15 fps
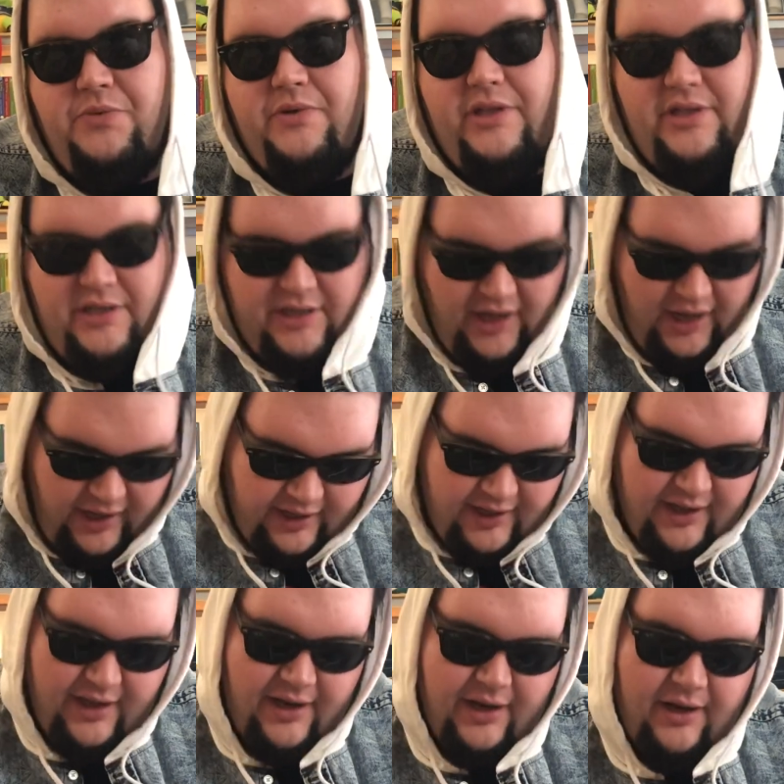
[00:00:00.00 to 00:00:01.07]
with this deck,
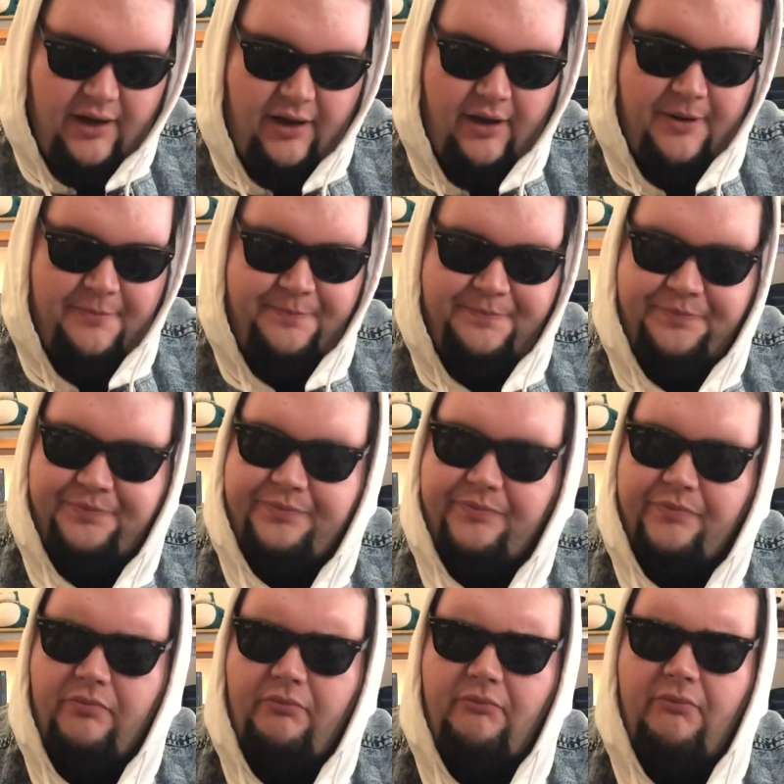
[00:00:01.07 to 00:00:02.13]
and
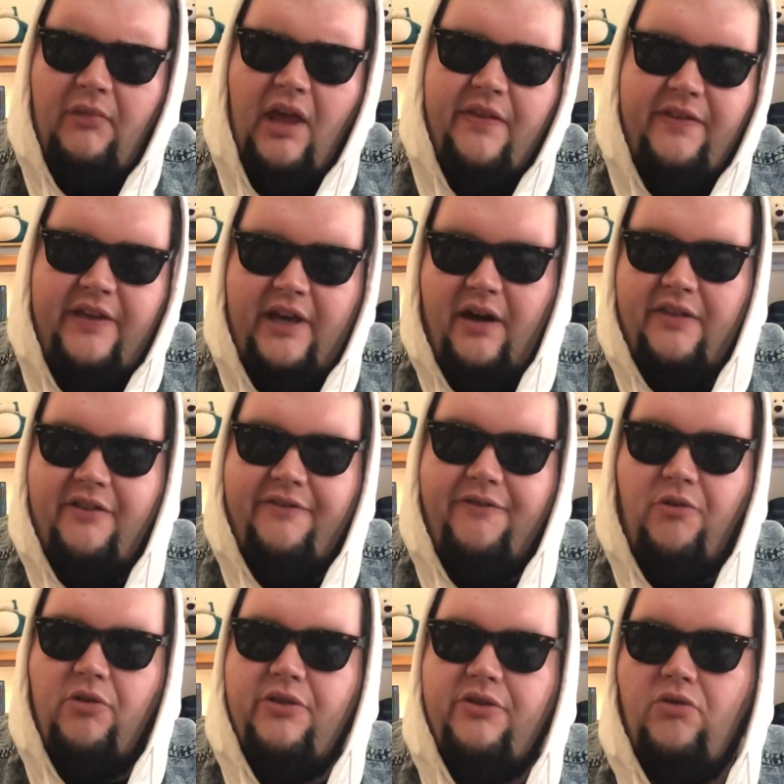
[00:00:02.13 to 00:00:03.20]
the
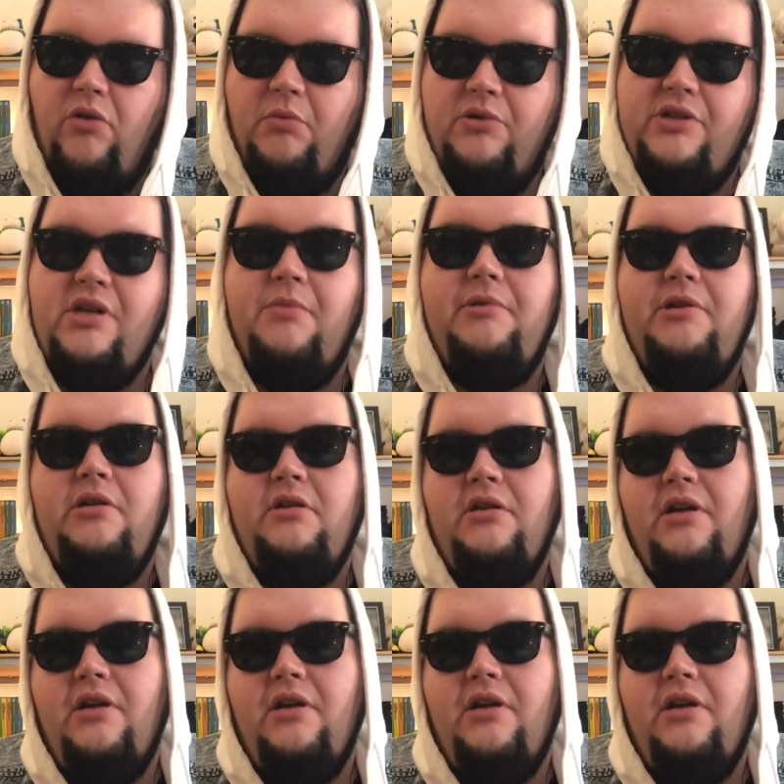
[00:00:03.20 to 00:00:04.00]
fourth normal summon